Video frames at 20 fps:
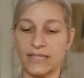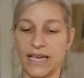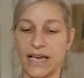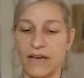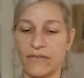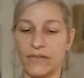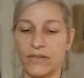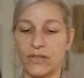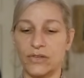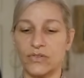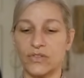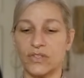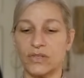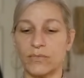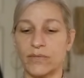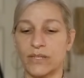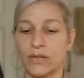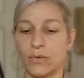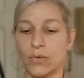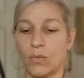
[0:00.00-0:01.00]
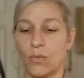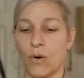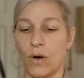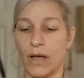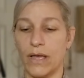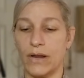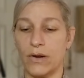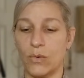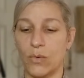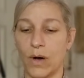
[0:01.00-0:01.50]
I haven't used them
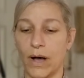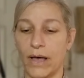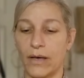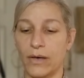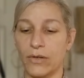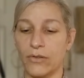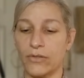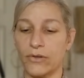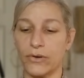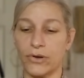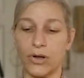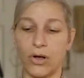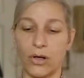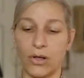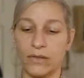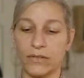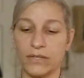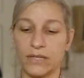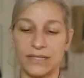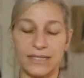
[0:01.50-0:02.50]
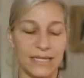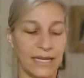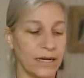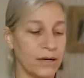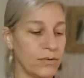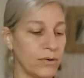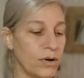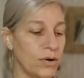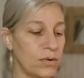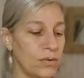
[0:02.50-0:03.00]
in a while. They're called the
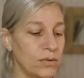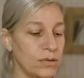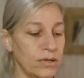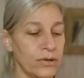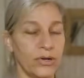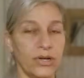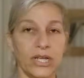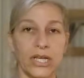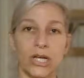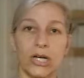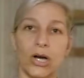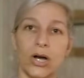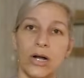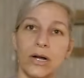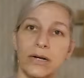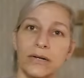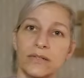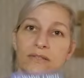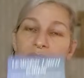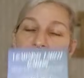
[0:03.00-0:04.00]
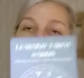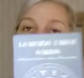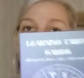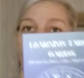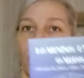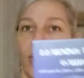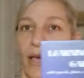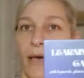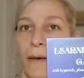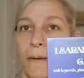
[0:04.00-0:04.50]
Tarot Learning Cards,
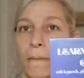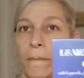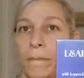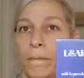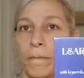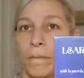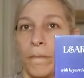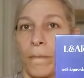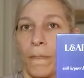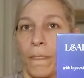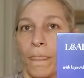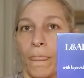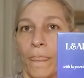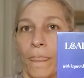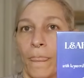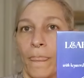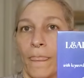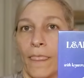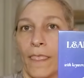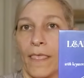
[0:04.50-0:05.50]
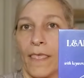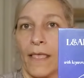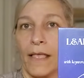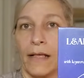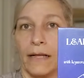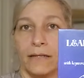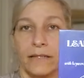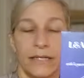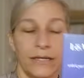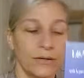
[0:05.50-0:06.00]
okay?
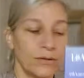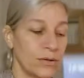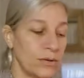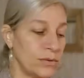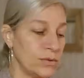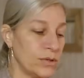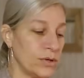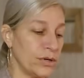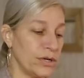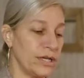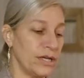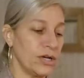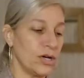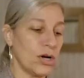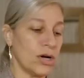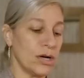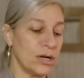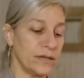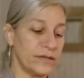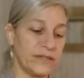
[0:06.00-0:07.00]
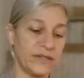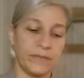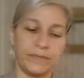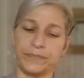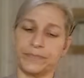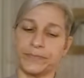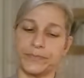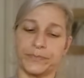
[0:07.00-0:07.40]
Tarot Learning Cards.